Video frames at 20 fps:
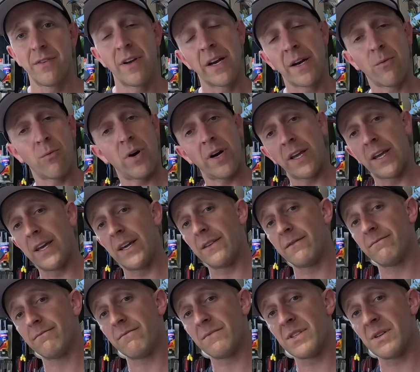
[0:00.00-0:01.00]
and I want to
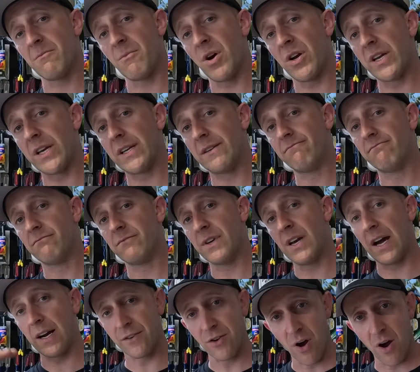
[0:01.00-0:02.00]
get some money
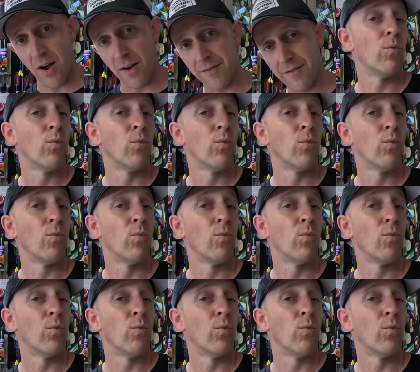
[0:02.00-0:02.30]
knocked off.